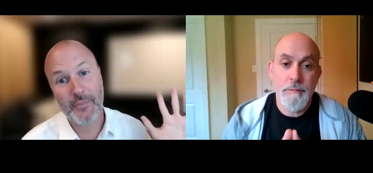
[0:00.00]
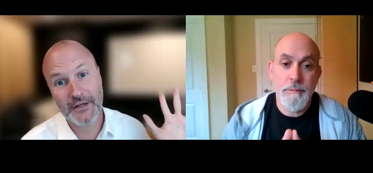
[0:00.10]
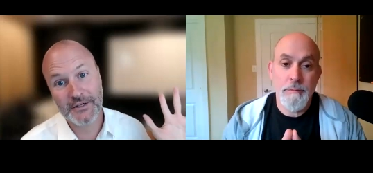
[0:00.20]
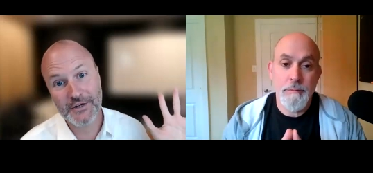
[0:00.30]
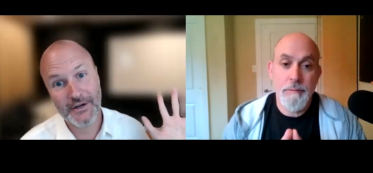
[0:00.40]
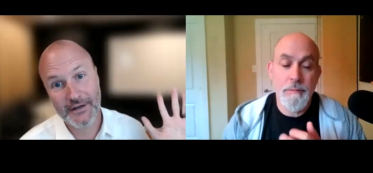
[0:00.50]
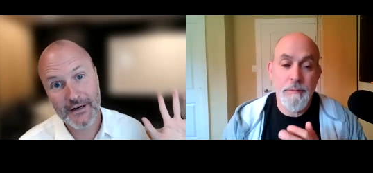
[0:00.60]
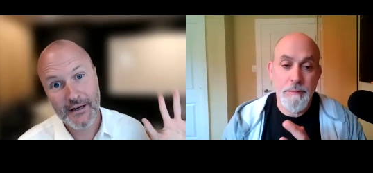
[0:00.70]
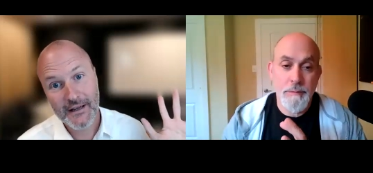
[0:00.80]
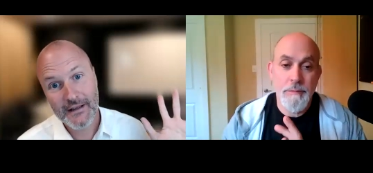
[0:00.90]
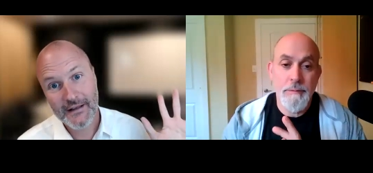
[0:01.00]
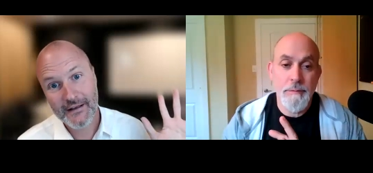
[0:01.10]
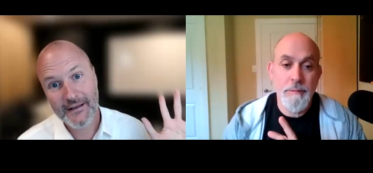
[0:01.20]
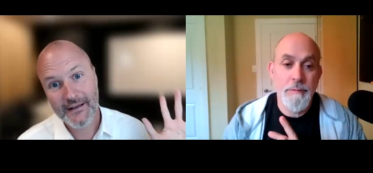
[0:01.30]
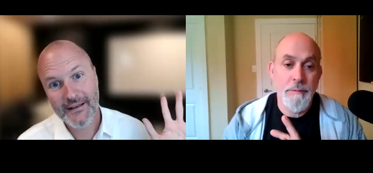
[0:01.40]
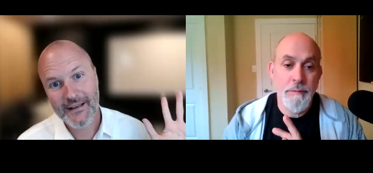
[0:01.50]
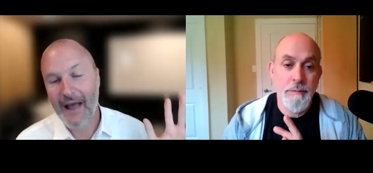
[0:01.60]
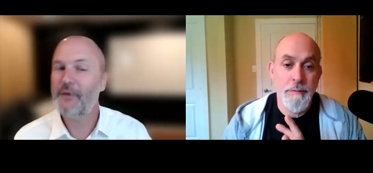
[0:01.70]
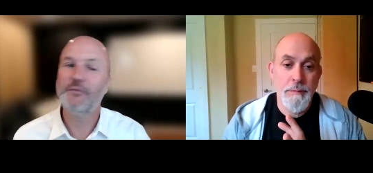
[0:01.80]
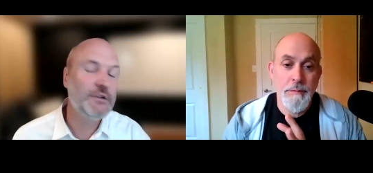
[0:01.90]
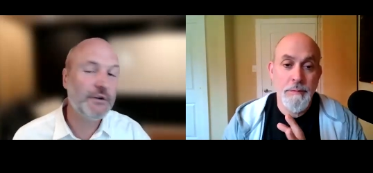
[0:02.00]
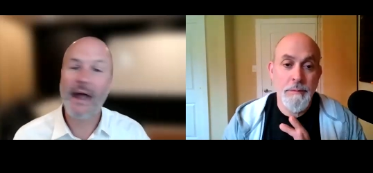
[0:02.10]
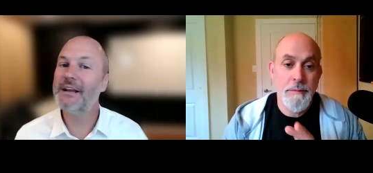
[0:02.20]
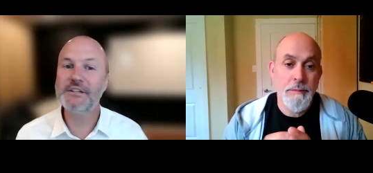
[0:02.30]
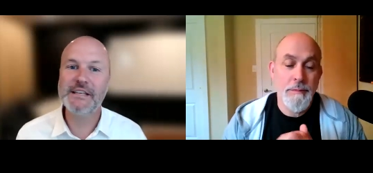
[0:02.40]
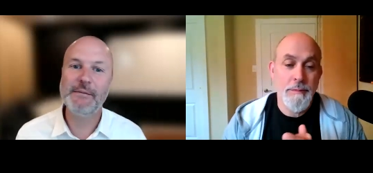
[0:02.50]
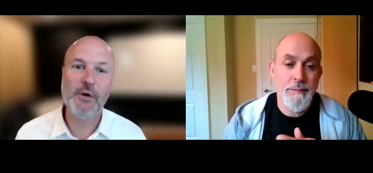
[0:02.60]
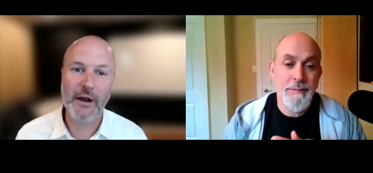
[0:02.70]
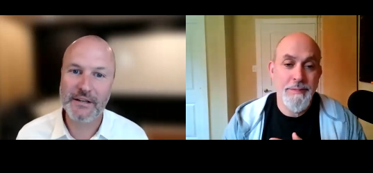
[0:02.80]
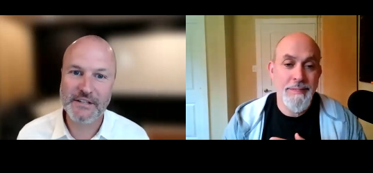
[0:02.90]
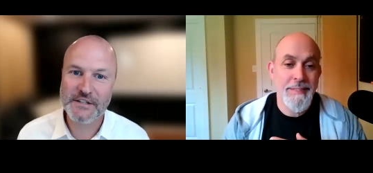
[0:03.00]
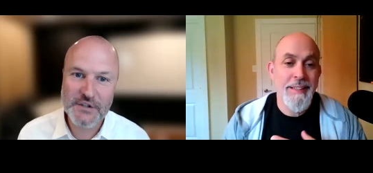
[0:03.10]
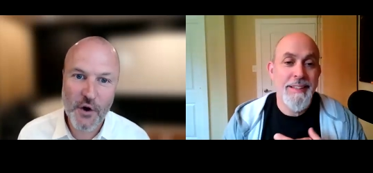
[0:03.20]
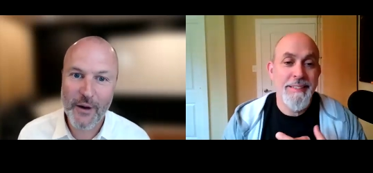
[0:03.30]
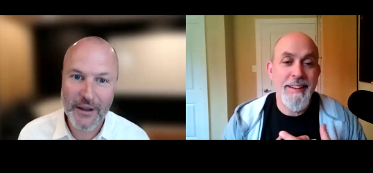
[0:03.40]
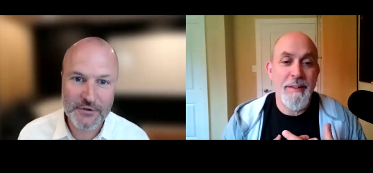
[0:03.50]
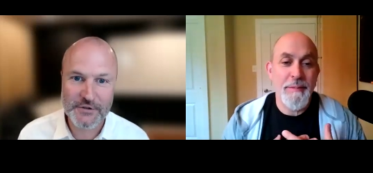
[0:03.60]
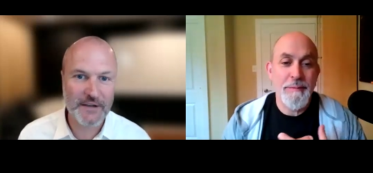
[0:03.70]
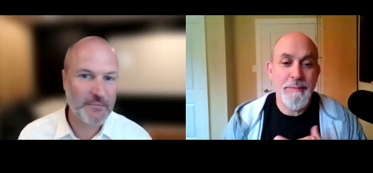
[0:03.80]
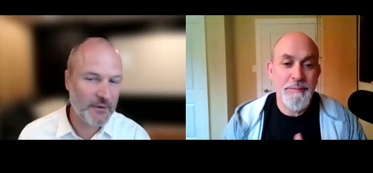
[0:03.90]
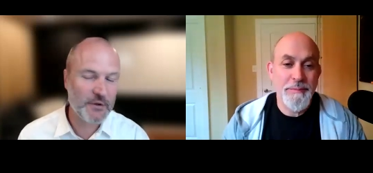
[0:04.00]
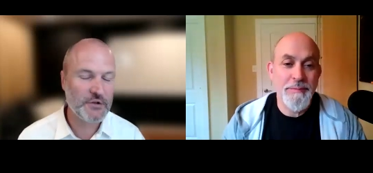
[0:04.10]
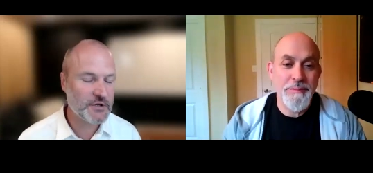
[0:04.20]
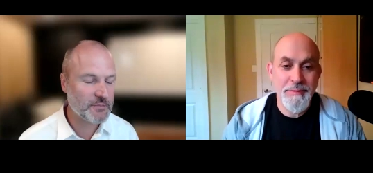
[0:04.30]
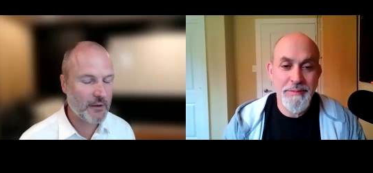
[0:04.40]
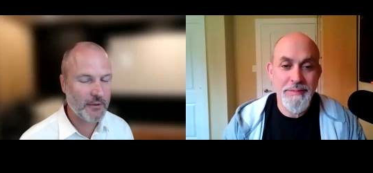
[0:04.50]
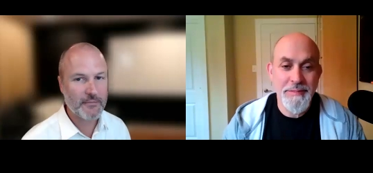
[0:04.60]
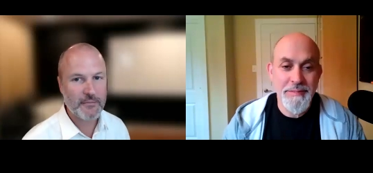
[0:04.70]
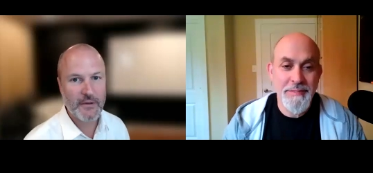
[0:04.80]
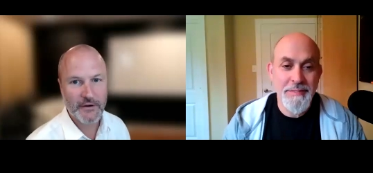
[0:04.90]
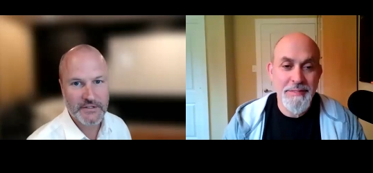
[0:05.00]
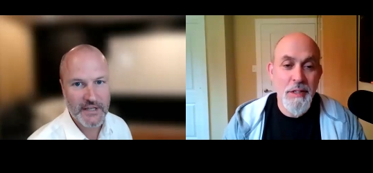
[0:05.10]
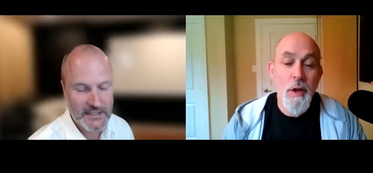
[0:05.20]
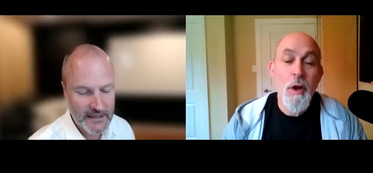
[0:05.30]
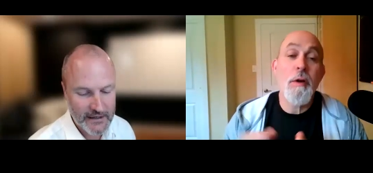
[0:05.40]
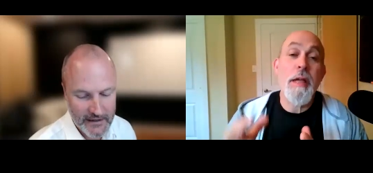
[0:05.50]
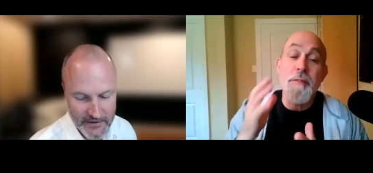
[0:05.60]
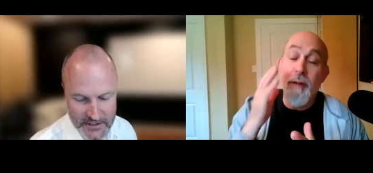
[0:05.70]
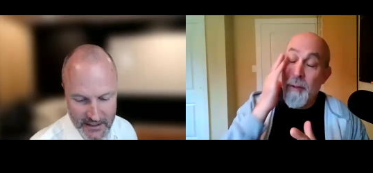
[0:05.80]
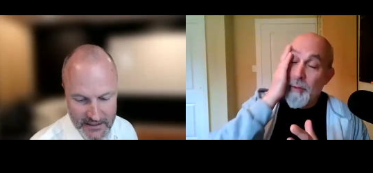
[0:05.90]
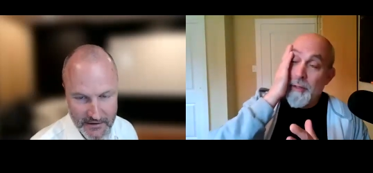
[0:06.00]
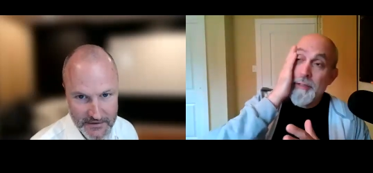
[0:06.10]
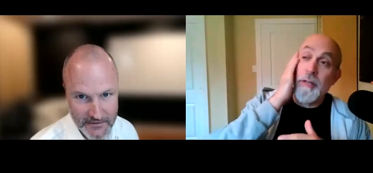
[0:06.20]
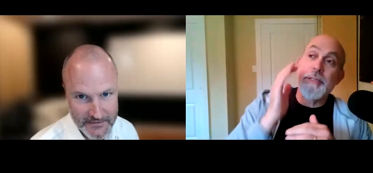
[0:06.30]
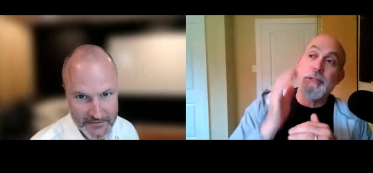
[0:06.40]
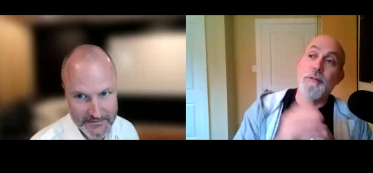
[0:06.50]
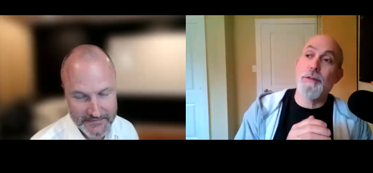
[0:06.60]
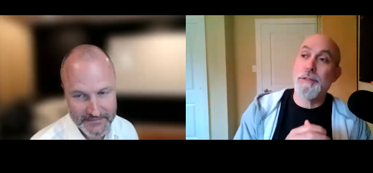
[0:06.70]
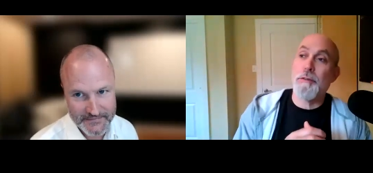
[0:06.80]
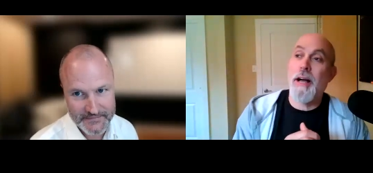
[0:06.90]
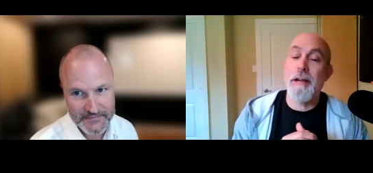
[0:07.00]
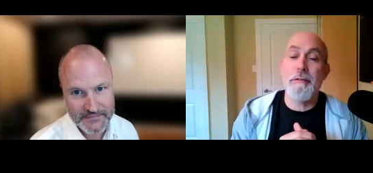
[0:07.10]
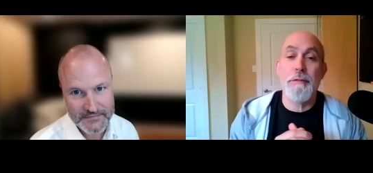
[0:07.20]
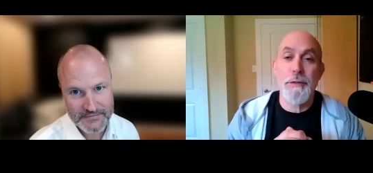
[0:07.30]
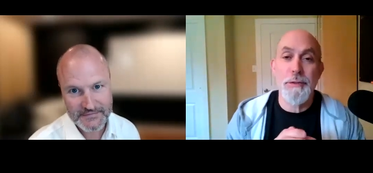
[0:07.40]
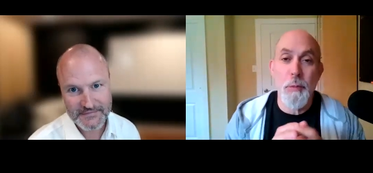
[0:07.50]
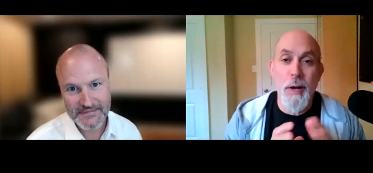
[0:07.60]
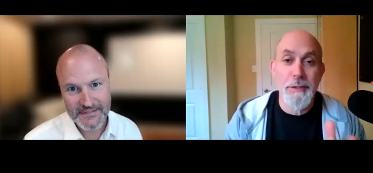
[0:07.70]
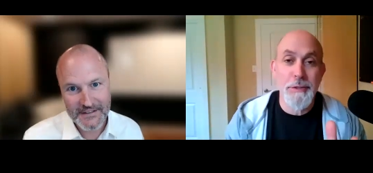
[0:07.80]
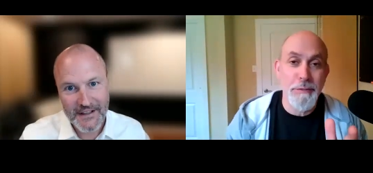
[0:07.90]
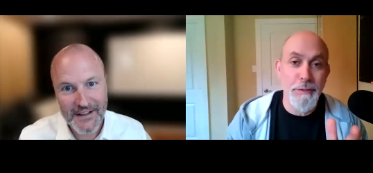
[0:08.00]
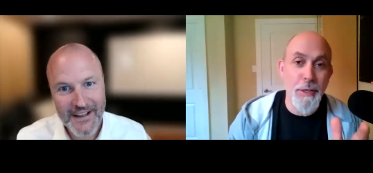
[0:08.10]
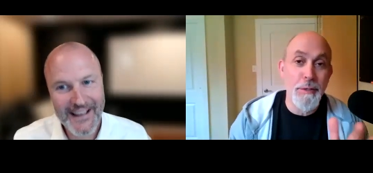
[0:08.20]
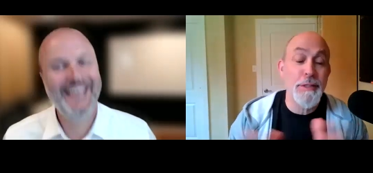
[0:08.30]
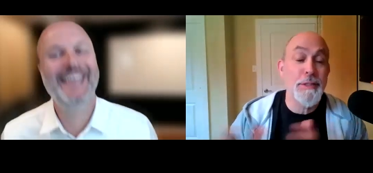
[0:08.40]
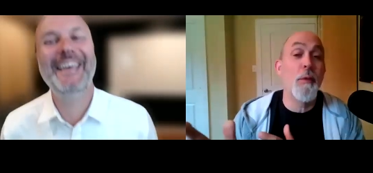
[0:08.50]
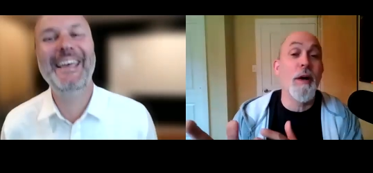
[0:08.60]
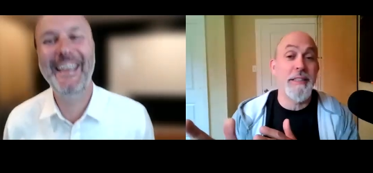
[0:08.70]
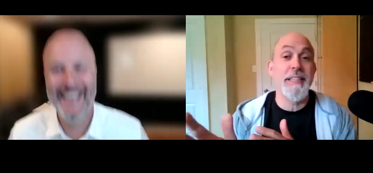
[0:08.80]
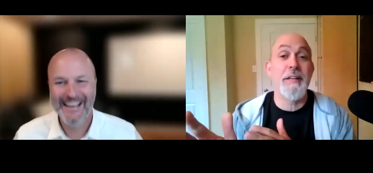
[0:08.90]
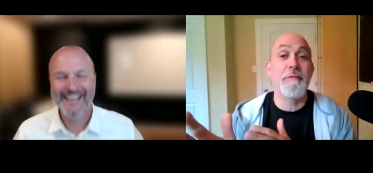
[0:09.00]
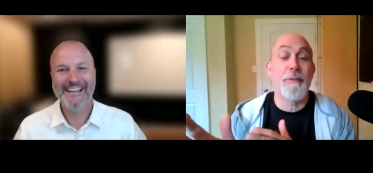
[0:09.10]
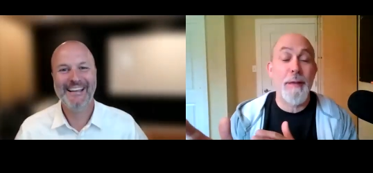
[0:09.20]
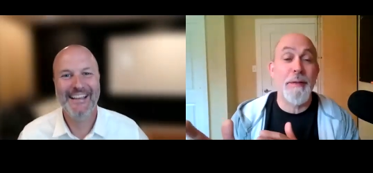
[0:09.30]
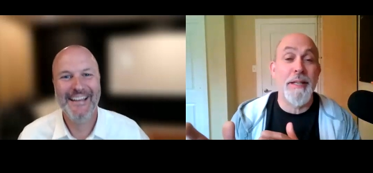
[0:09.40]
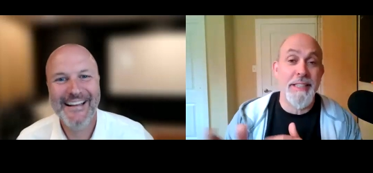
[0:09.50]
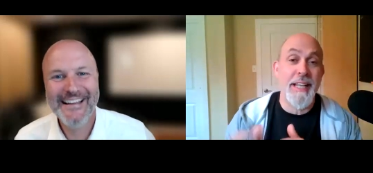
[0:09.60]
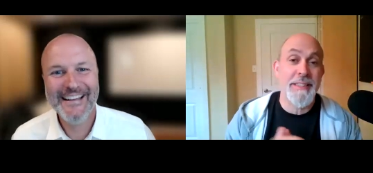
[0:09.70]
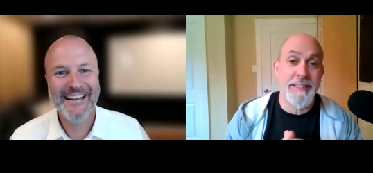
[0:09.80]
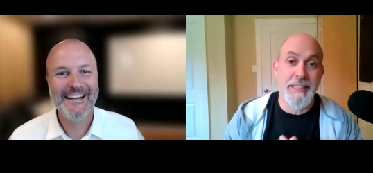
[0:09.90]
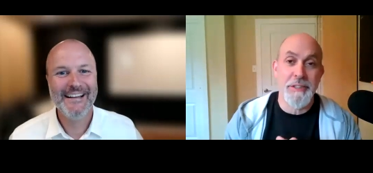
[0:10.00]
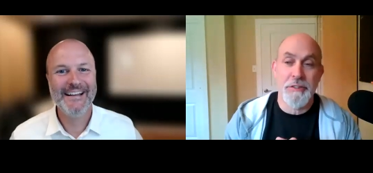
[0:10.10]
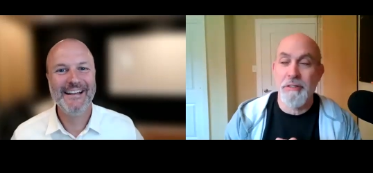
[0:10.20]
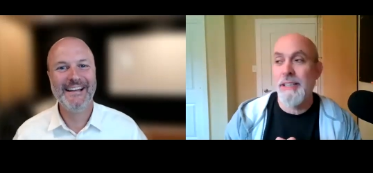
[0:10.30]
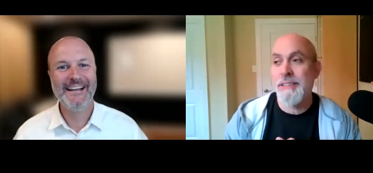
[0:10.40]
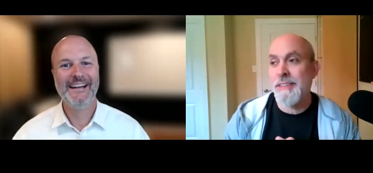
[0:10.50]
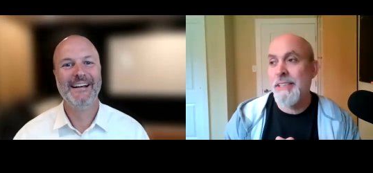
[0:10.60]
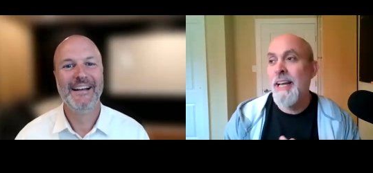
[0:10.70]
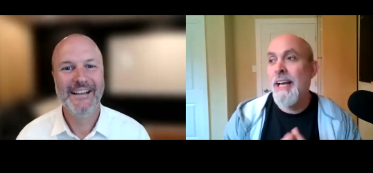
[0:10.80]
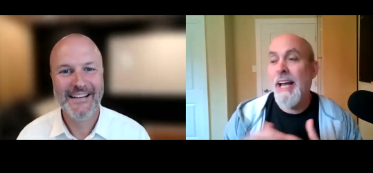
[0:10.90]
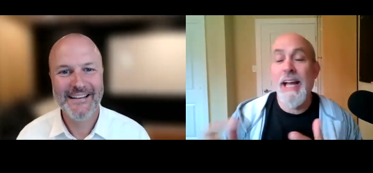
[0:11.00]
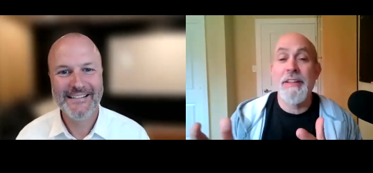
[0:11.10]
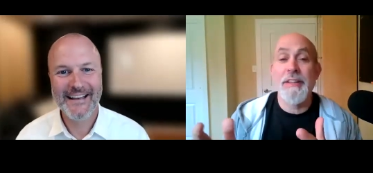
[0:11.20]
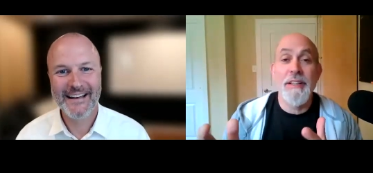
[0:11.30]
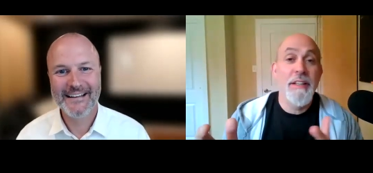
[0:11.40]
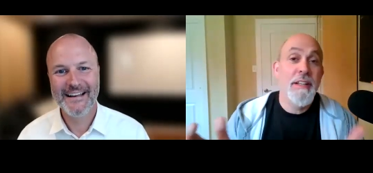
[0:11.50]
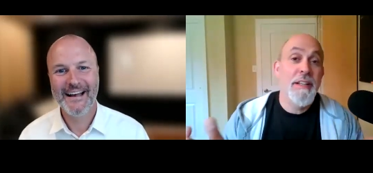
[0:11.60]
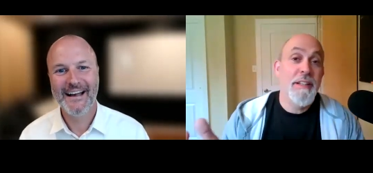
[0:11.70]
Speaker 1: picture. I, dude, I could just keep going because it's so interesting, right. but you should probably intersect. In, okay, fine.
Speaker 2: Well, okay. So first of all, I refuse to watch the video because it was he did frame it as an existential crisis, and yeah.